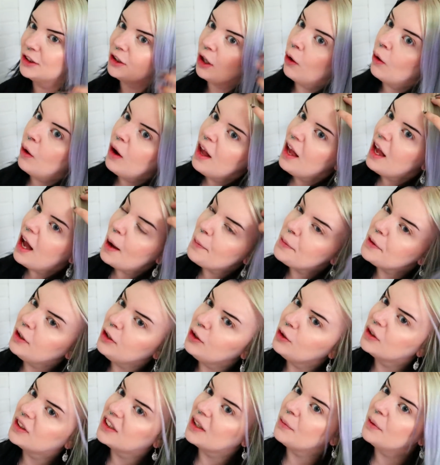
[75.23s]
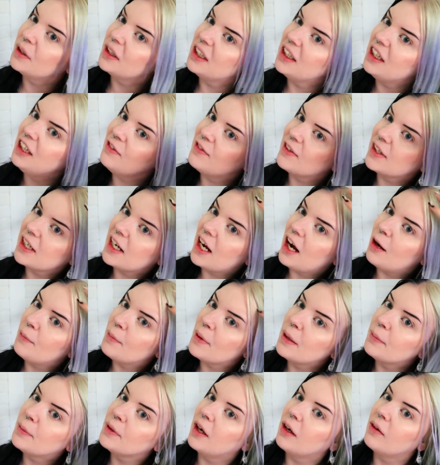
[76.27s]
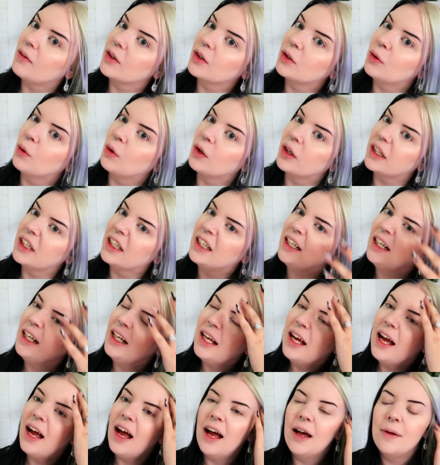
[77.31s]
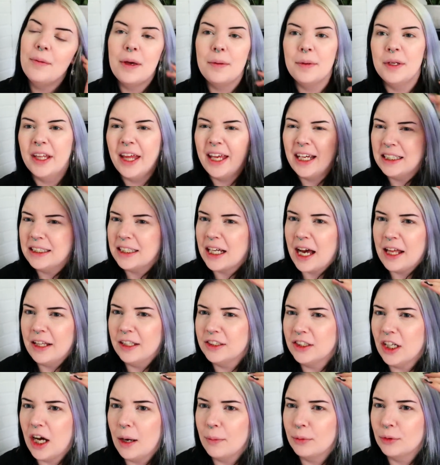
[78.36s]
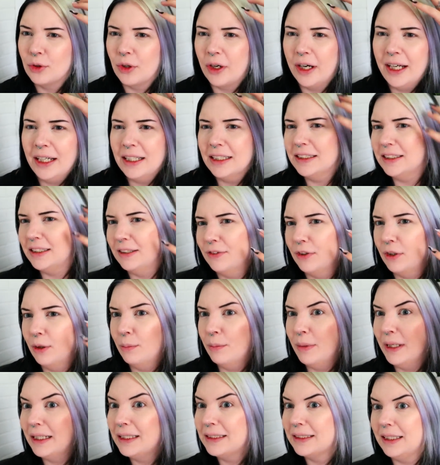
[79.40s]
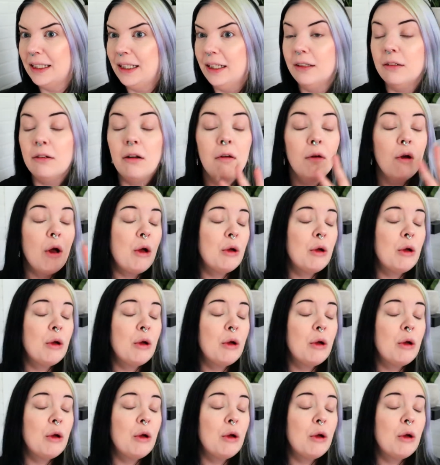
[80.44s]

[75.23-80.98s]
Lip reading: So I'm gonna do something to even it out. Maybe I'll record it, maybe like dye the top gray and see if it'll mix in.